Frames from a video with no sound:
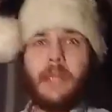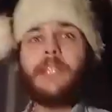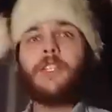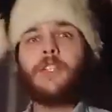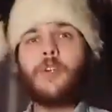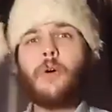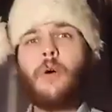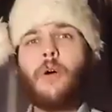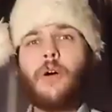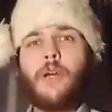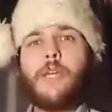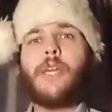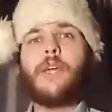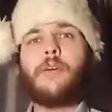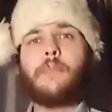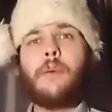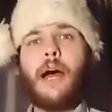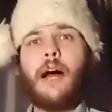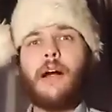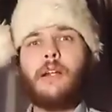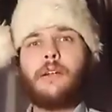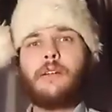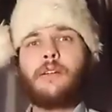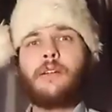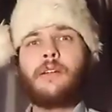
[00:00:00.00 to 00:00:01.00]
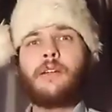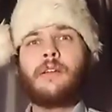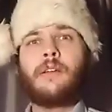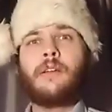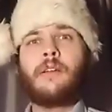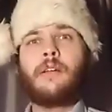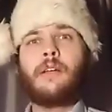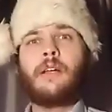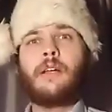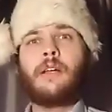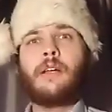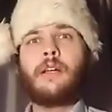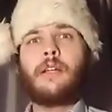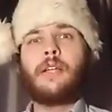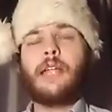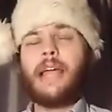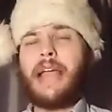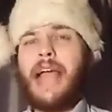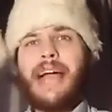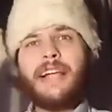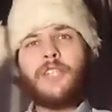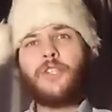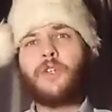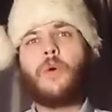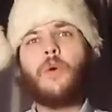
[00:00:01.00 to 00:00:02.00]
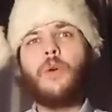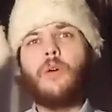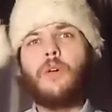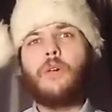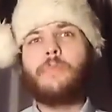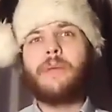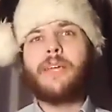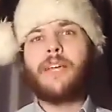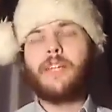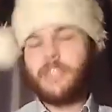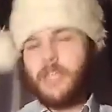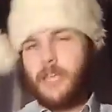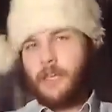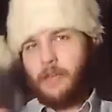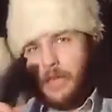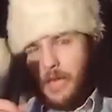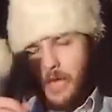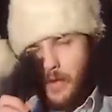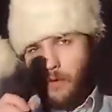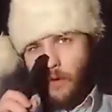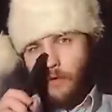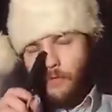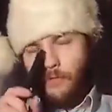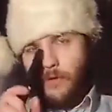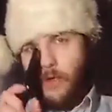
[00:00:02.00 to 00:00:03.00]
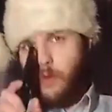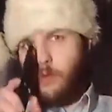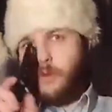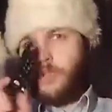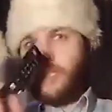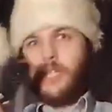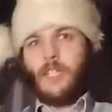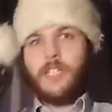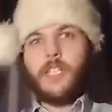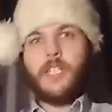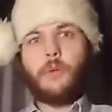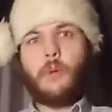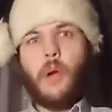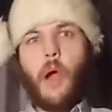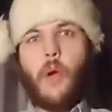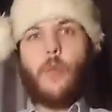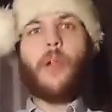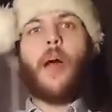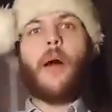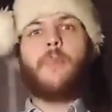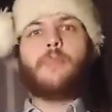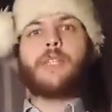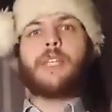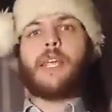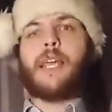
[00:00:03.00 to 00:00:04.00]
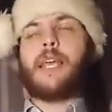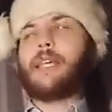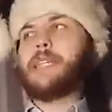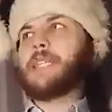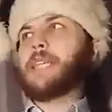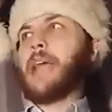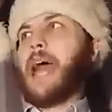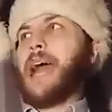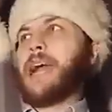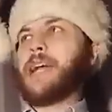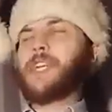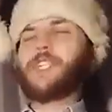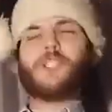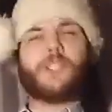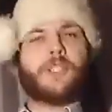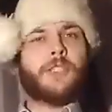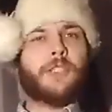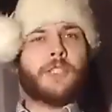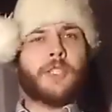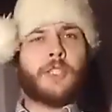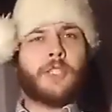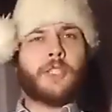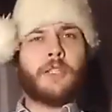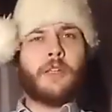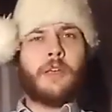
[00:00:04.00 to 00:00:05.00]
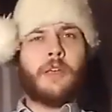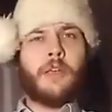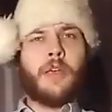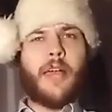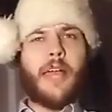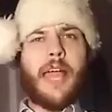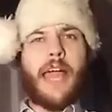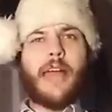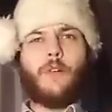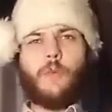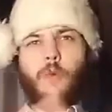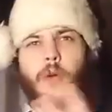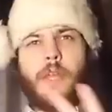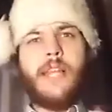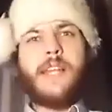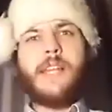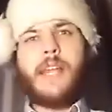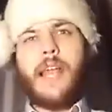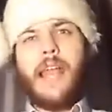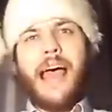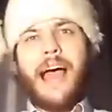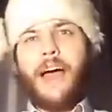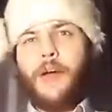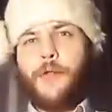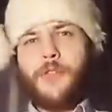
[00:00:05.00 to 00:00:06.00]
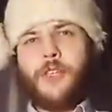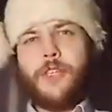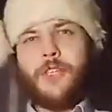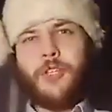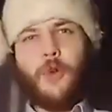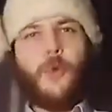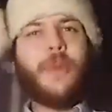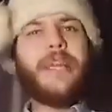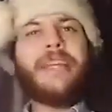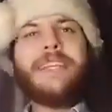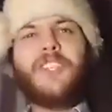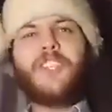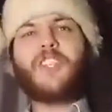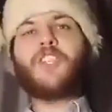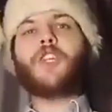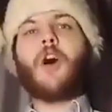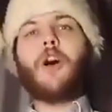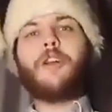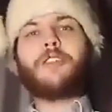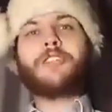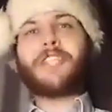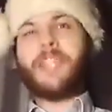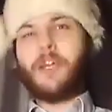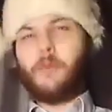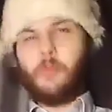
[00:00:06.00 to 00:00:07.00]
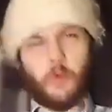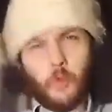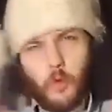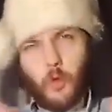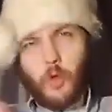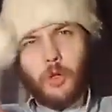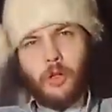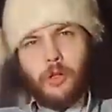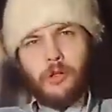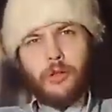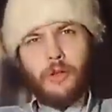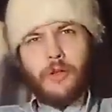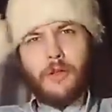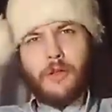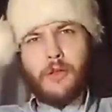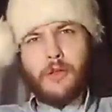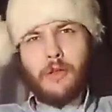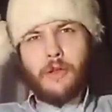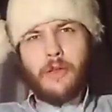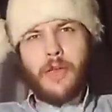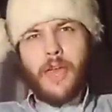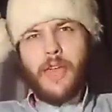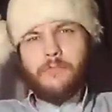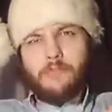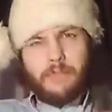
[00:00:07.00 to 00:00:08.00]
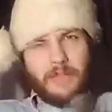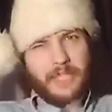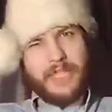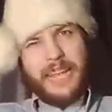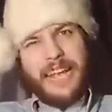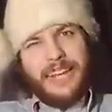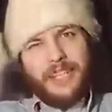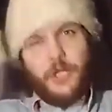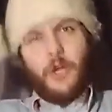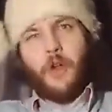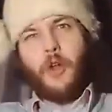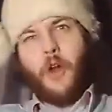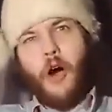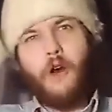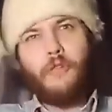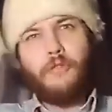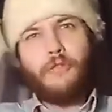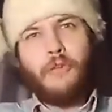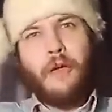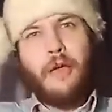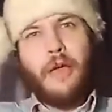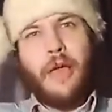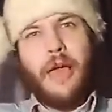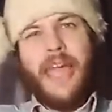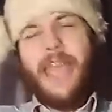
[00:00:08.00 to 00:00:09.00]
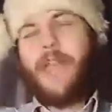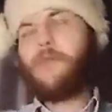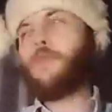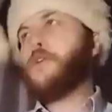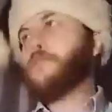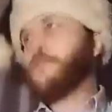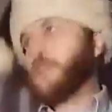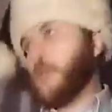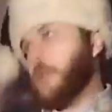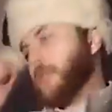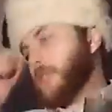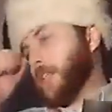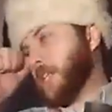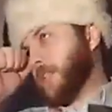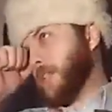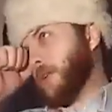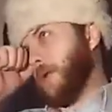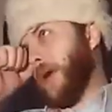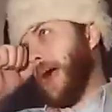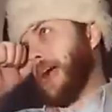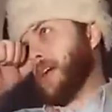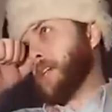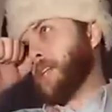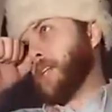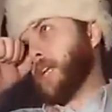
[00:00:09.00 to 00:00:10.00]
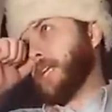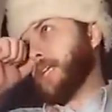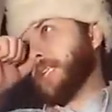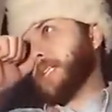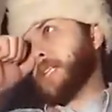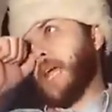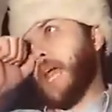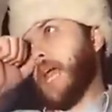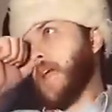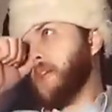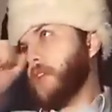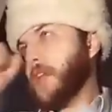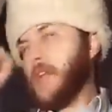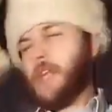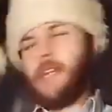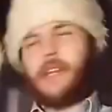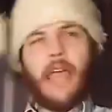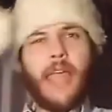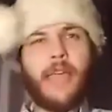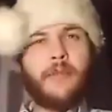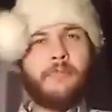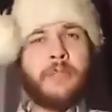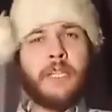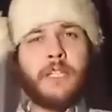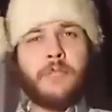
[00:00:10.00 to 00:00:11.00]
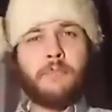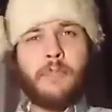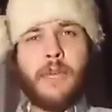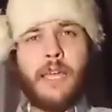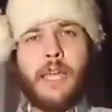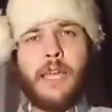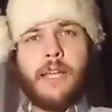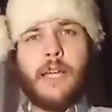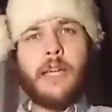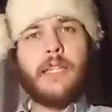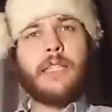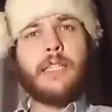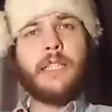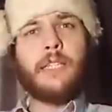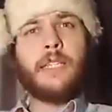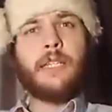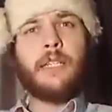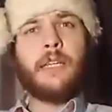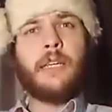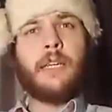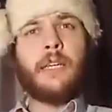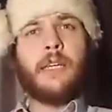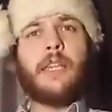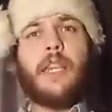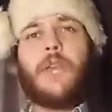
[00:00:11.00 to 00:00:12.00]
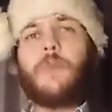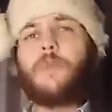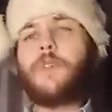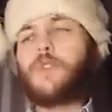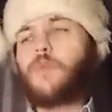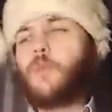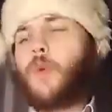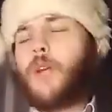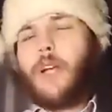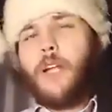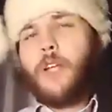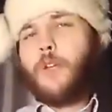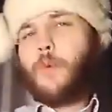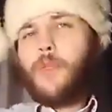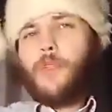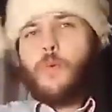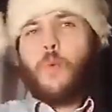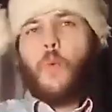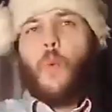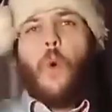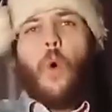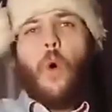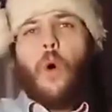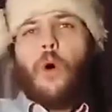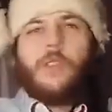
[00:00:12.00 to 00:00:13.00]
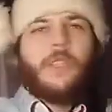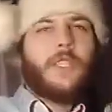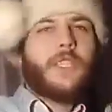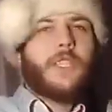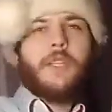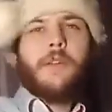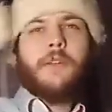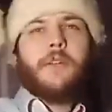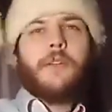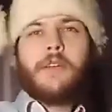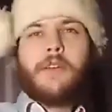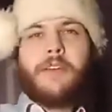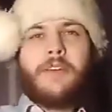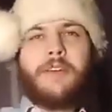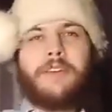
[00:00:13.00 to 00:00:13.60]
he's talking about. Like, at all. Because he refuses to own up to his actions and read aloud the screenshots that we're all in possession of. He refuses to actually say that he named his penis that was riddled with warts and...